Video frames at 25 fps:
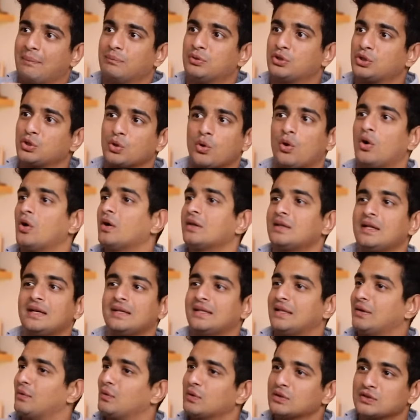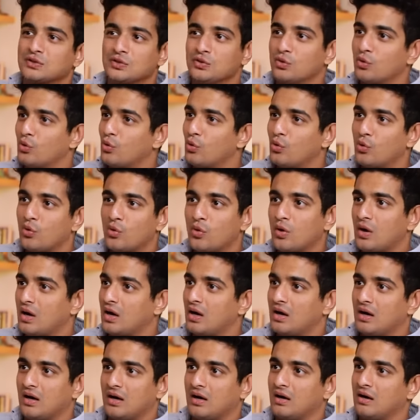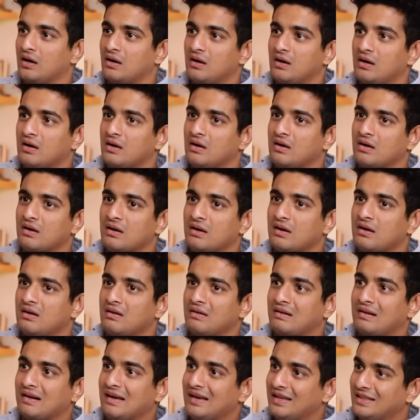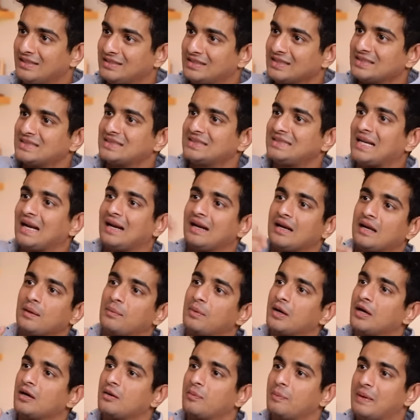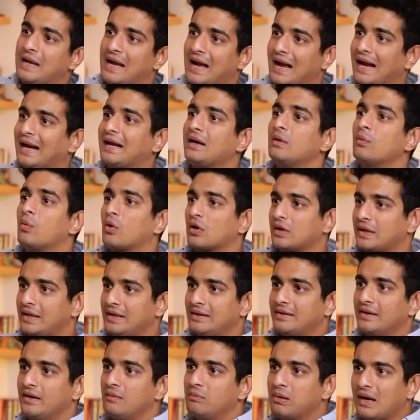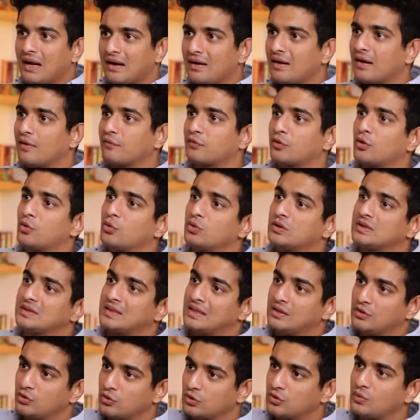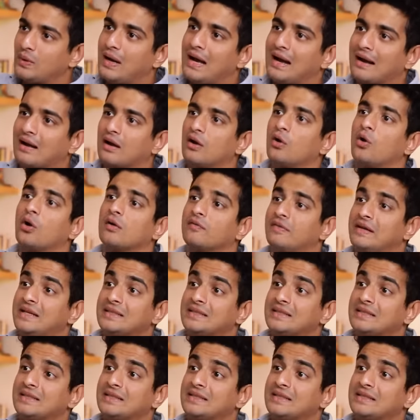I'm sure that there was no religious sentiment behind what he did, but I'd love to know this Hindutva angle on